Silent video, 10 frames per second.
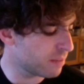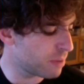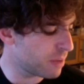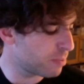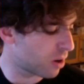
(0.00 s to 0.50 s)

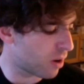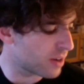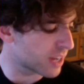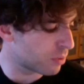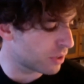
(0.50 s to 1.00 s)
people are
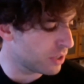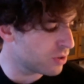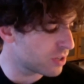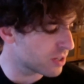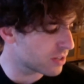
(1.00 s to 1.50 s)
always like, well,
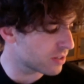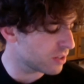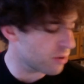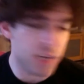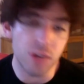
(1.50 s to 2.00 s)

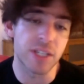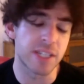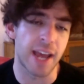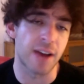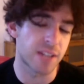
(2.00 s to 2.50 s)
you can use this
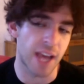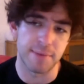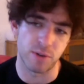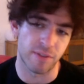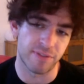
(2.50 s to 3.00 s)

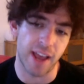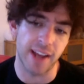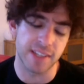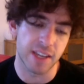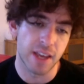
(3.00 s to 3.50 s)
downtime to
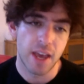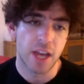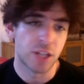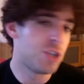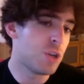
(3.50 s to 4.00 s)
reflect,
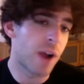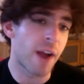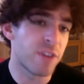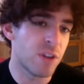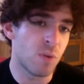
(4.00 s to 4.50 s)
to do
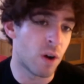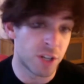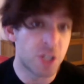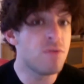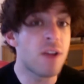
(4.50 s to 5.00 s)
whatever you
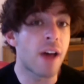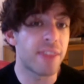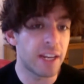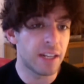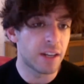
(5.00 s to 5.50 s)
want, do
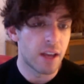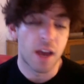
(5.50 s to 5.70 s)
nothing.